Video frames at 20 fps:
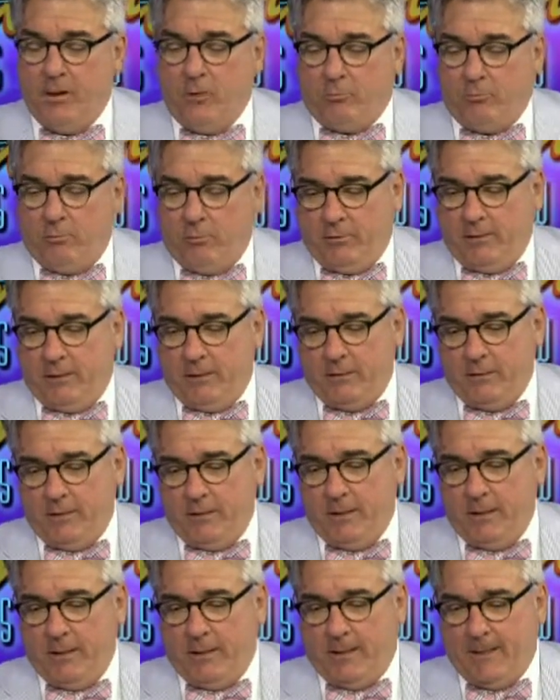Really
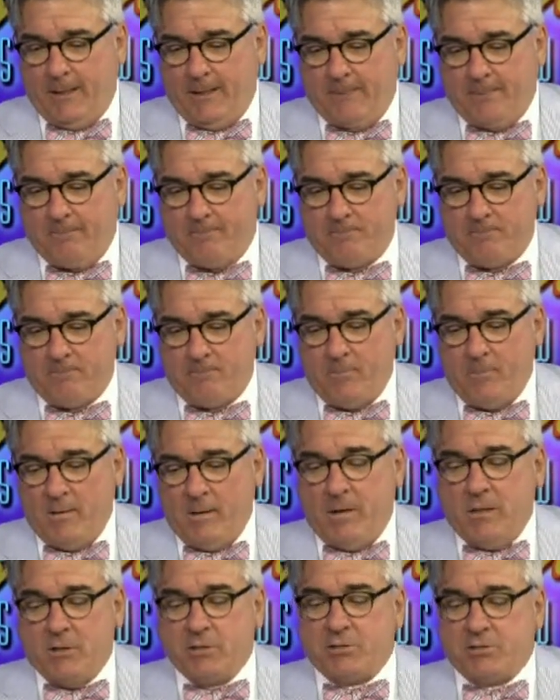good. Um,
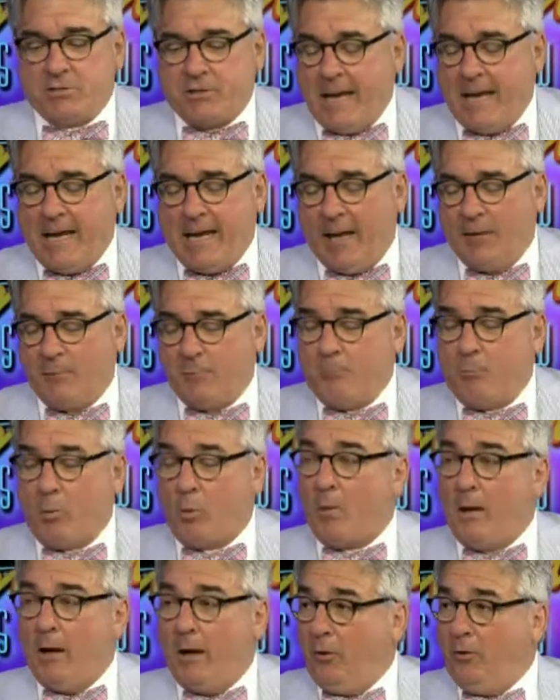steakhouse
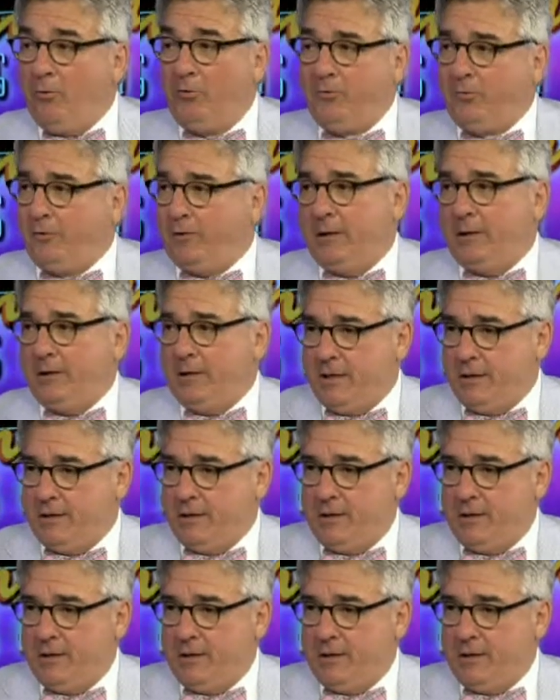Morel's in in,